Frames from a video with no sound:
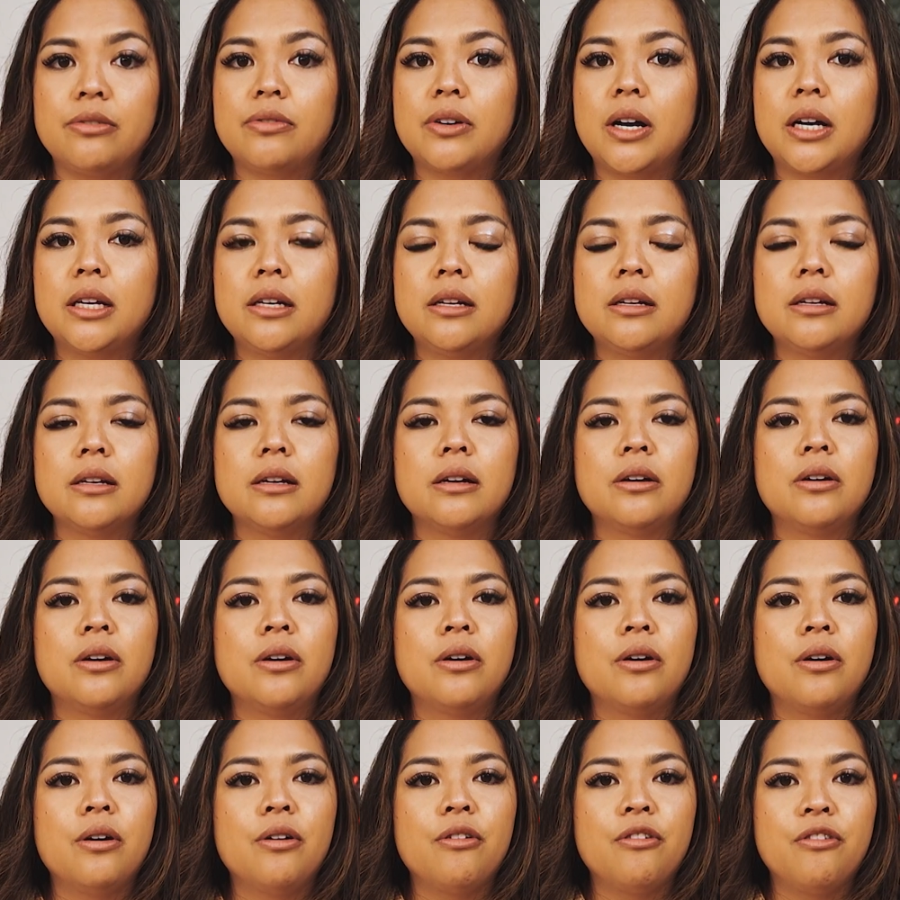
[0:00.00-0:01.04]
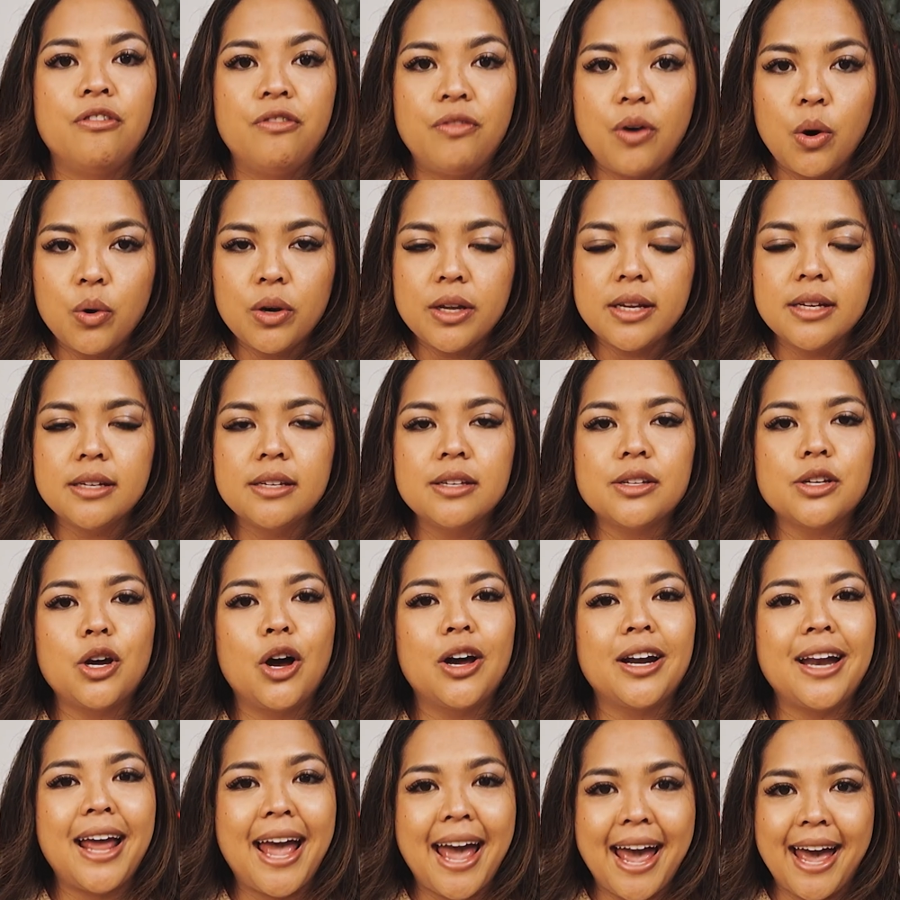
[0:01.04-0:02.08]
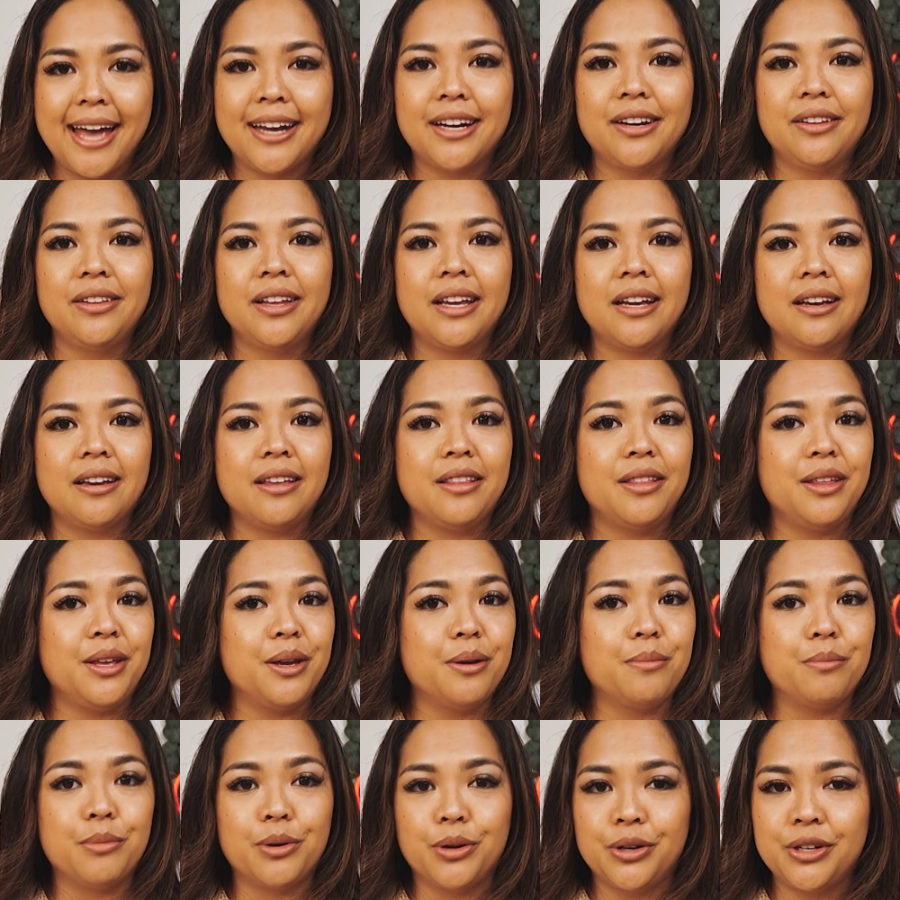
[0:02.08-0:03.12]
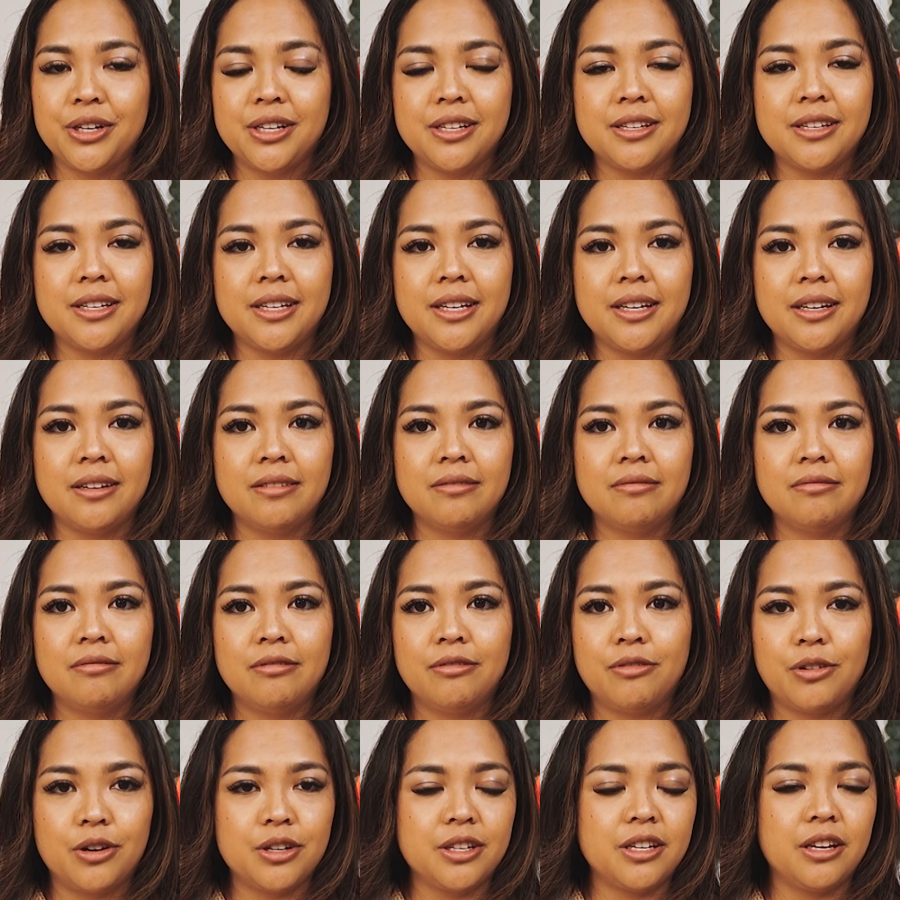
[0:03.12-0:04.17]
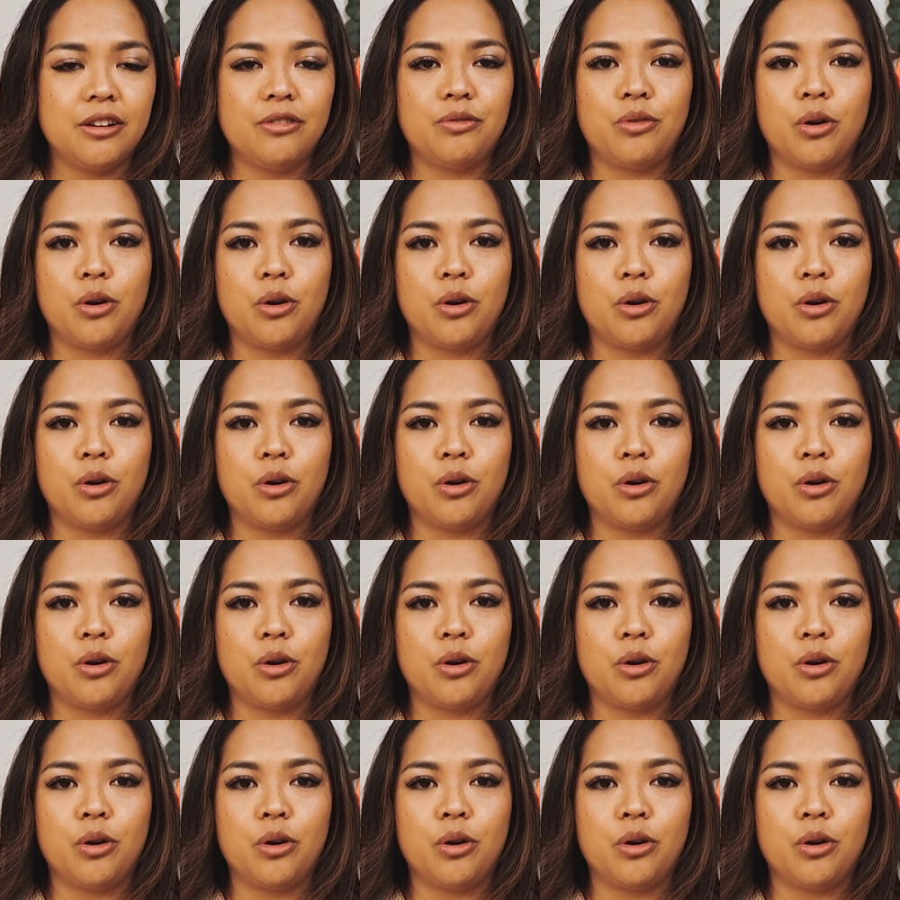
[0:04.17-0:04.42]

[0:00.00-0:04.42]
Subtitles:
fund, focus on handling the emergency first and